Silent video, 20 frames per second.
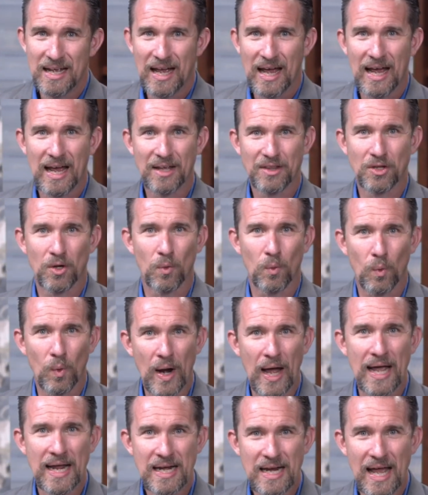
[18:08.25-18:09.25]
at the
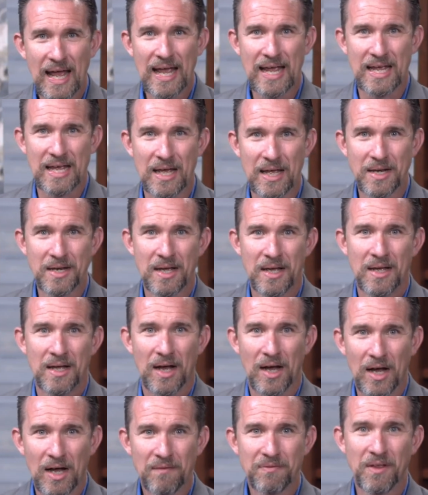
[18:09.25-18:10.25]
right hand
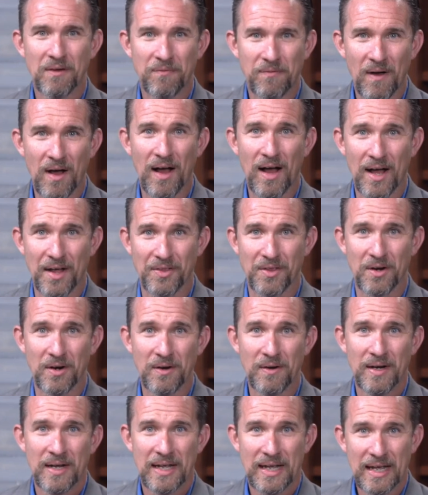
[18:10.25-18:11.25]
of the
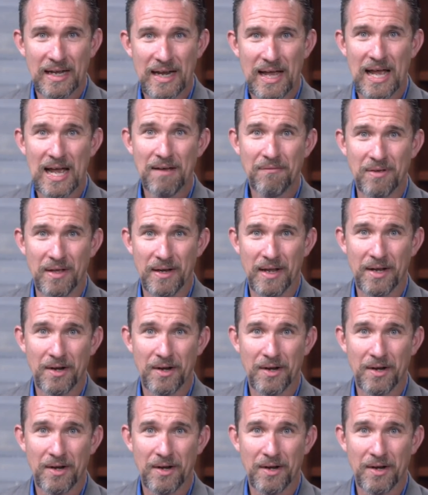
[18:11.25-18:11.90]
Father in heaven.